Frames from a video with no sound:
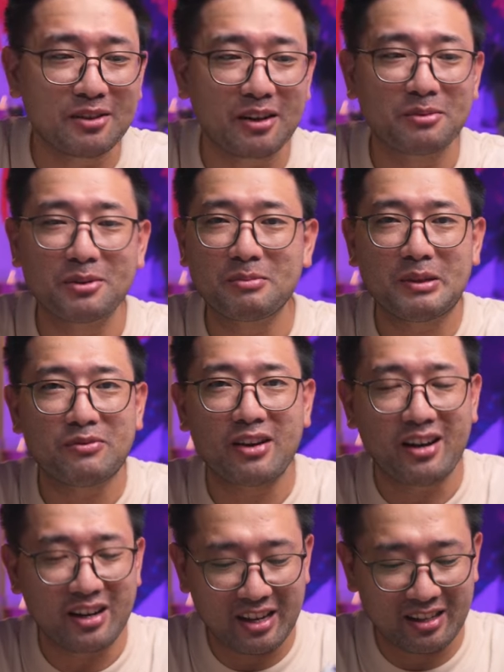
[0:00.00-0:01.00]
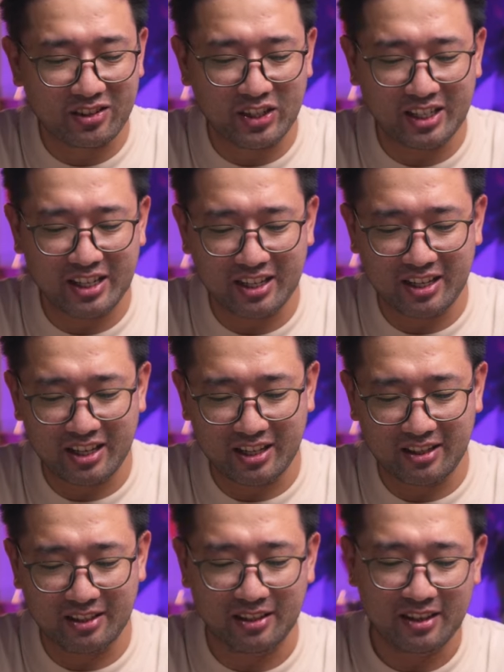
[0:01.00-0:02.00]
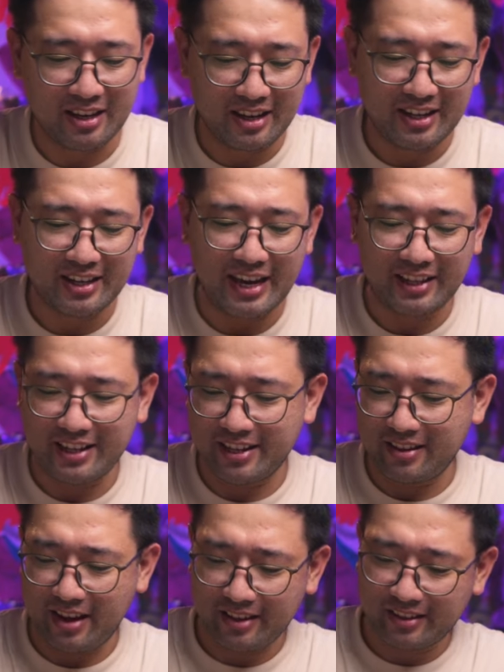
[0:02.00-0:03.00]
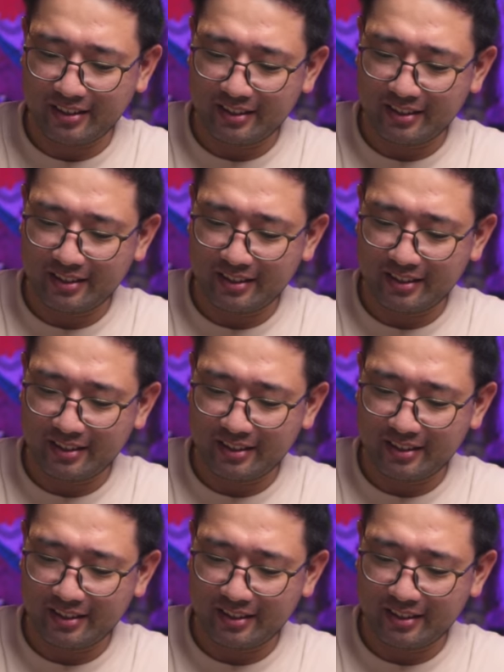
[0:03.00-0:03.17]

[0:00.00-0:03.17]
I would be very interested in getting that.